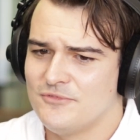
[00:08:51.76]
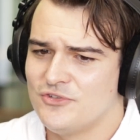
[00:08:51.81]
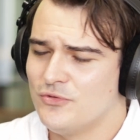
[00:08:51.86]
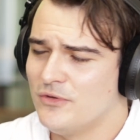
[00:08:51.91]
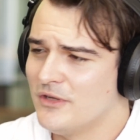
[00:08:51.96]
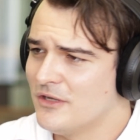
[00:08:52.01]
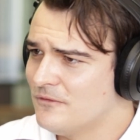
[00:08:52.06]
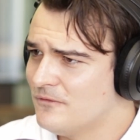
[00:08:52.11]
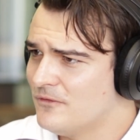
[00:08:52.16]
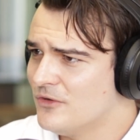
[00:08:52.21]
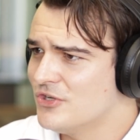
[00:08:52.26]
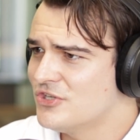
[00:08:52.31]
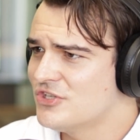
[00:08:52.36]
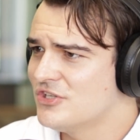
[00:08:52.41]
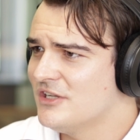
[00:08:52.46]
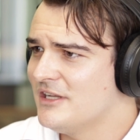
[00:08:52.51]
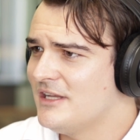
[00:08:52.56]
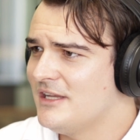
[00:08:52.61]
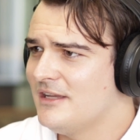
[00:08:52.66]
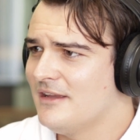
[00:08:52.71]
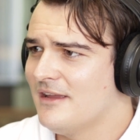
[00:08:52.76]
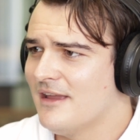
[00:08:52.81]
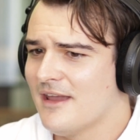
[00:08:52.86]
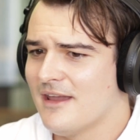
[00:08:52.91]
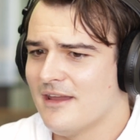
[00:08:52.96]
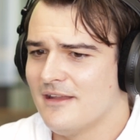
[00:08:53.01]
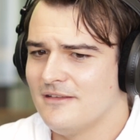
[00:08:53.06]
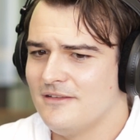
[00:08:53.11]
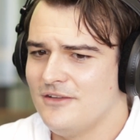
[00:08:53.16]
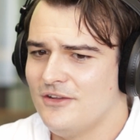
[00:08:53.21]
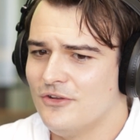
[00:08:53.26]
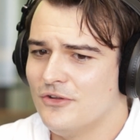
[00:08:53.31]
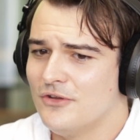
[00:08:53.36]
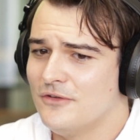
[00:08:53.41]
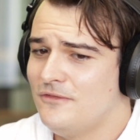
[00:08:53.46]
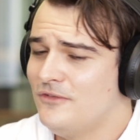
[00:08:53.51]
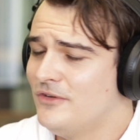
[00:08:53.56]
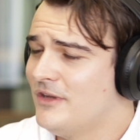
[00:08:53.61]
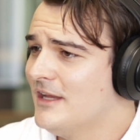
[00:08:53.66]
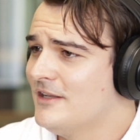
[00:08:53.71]
doing it virtually. And,
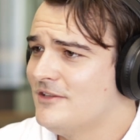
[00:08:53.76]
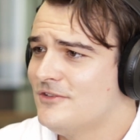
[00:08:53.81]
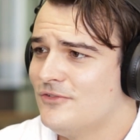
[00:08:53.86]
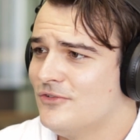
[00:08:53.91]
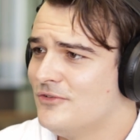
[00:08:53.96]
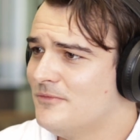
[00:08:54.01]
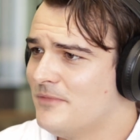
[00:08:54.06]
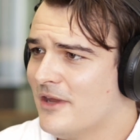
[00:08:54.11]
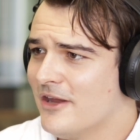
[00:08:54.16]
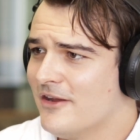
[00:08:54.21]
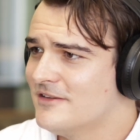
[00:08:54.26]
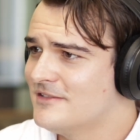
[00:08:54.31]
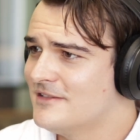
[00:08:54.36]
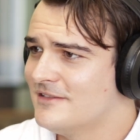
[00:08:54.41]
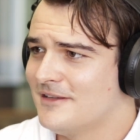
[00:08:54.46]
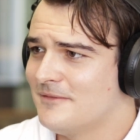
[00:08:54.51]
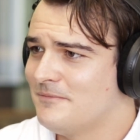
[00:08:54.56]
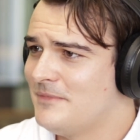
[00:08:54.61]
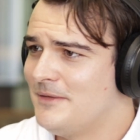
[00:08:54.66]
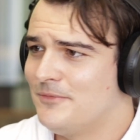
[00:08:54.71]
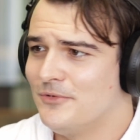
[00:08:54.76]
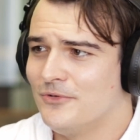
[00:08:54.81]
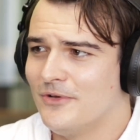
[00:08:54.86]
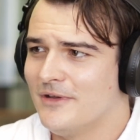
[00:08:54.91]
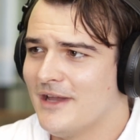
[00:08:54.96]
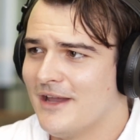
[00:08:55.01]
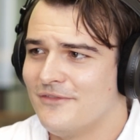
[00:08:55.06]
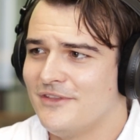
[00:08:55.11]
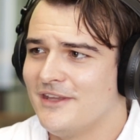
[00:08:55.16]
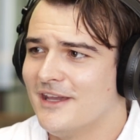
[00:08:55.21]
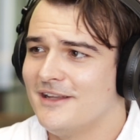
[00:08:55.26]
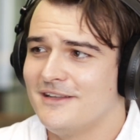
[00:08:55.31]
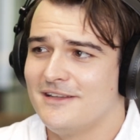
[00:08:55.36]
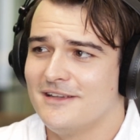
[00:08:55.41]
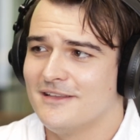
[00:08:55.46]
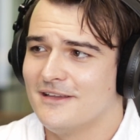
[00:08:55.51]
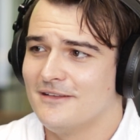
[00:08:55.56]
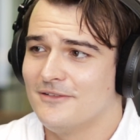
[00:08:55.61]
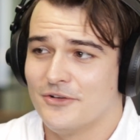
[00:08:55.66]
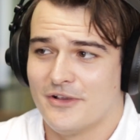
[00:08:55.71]
if you get too embarrassed, I think people have the
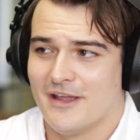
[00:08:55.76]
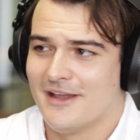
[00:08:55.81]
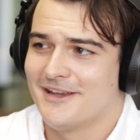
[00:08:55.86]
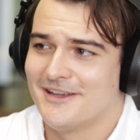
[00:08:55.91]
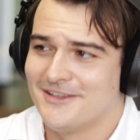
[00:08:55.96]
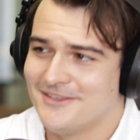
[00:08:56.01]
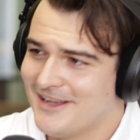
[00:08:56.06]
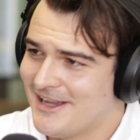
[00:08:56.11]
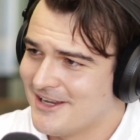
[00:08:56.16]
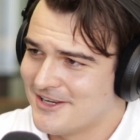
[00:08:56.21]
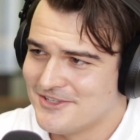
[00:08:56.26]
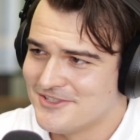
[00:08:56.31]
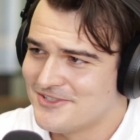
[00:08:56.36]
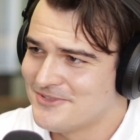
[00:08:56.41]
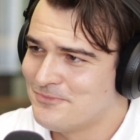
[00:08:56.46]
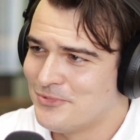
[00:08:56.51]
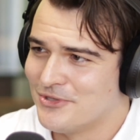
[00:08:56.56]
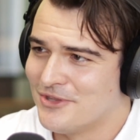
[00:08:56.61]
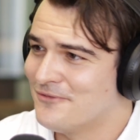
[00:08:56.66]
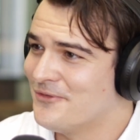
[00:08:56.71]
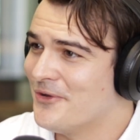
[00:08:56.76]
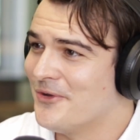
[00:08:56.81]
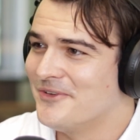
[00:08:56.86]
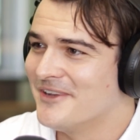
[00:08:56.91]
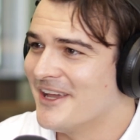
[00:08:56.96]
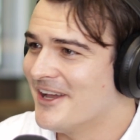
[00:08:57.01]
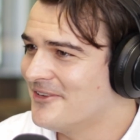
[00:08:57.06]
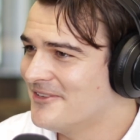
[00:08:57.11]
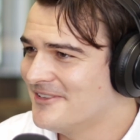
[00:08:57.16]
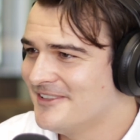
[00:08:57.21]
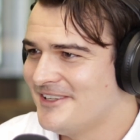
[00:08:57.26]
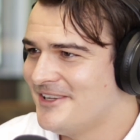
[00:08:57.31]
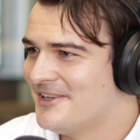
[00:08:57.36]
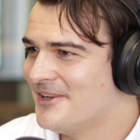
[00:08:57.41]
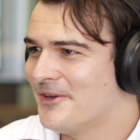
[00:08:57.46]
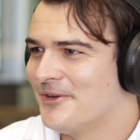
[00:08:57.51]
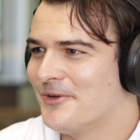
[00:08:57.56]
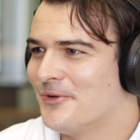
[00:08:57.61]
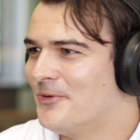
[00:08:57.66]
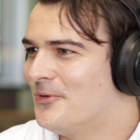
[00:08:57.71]
idea that, okay, I could just put the phone down,
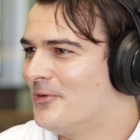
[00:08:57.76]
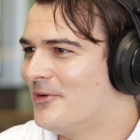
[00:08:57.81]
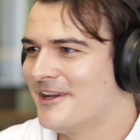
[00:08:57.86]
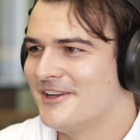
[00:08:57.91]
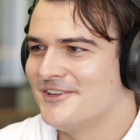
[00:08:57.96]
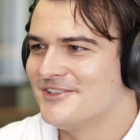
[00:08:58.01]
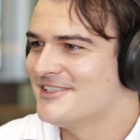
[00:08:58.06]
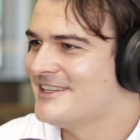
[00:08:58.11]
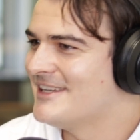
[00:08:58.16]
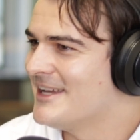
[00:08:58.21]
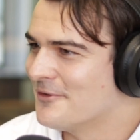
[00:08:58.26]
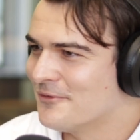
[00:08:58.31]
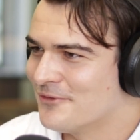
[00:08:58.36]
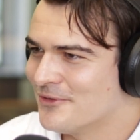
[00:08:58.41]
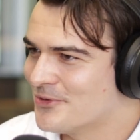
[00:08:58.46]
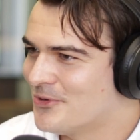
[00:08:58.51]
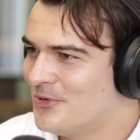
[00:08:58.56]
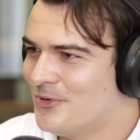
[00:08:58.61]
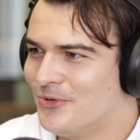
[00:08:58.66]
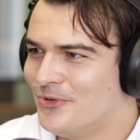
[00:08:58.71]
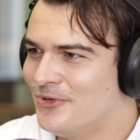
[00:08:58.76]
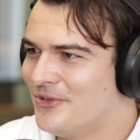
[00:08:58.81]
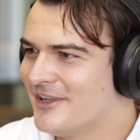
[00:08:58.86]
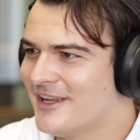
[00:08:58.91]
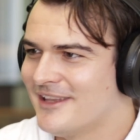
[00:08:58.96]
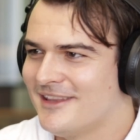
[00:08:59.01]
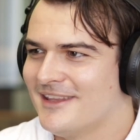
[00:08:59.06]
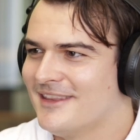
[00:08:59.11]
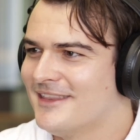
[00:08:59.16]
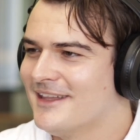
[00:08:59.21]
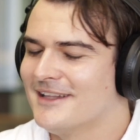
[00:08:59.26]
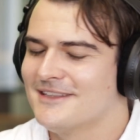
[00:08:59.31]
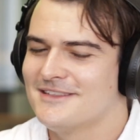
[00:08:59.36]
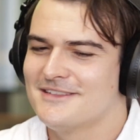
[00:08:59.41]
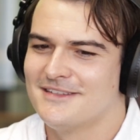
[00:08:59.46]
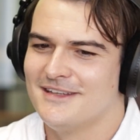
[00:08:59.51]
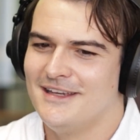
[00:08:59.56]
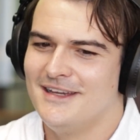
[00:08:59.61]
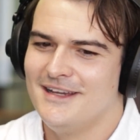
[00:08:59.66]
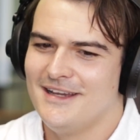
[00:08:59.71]
or I could just get off the call. And I think
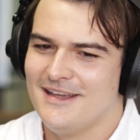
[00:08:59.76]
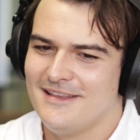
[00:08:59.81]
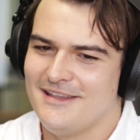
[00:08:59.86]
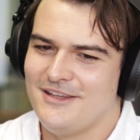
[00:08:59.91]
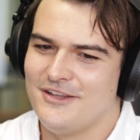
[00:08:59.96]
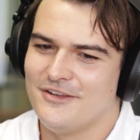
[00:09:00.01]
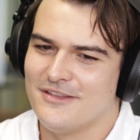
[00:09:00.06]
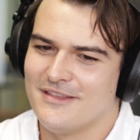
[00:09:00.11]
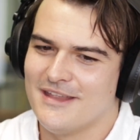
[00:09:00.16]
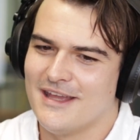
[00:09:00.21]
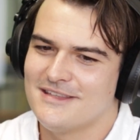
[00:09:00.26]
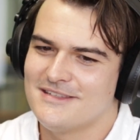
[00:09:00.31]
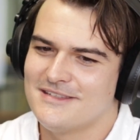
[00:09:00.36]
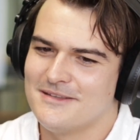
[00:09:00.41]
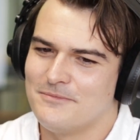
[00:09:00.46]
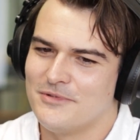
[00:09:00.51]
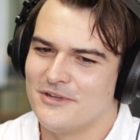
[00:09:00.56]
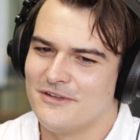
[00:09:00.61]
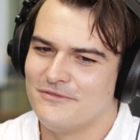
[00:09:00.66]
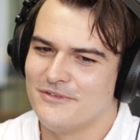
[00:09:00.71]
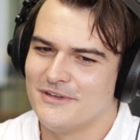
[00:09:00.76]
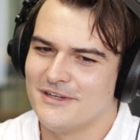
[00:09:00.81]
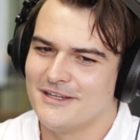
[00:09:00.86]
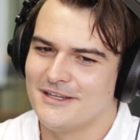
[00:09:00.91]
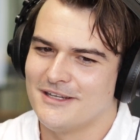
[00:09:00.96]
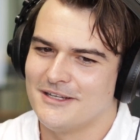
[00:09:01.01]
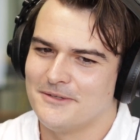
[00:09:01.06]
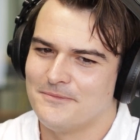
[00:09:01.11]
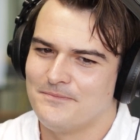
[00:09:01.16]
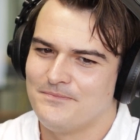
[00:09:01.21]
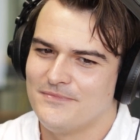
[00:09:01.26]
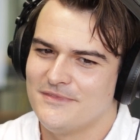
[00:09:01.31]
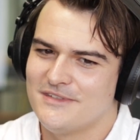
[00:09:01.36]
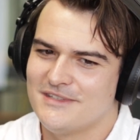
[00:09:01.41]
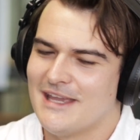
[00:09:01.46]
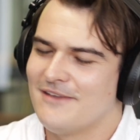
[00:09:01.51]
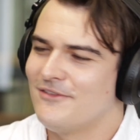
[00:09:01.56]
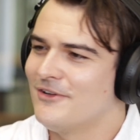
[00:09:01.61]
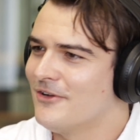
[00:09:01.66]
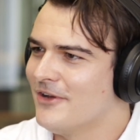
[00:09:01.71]
that's a bit of a
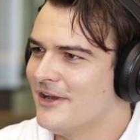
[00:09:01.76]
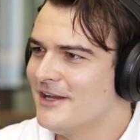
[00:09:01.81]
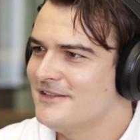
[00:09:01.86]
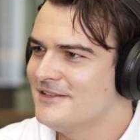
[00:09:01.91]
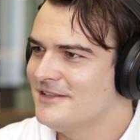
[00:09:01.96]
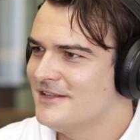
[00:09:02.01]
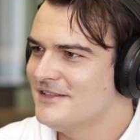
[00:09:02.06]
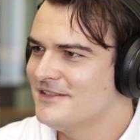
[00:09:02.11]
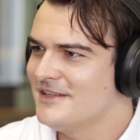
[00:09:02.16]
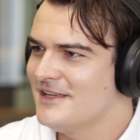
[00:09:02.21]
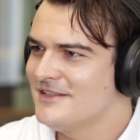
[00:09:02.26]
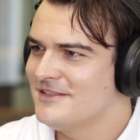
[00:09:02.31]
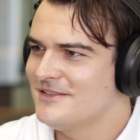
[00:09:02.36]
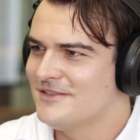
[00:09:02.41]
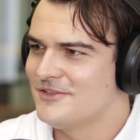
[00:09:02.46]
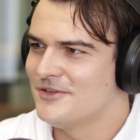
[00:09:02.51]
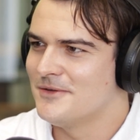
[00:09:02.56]
saving grace in a sense in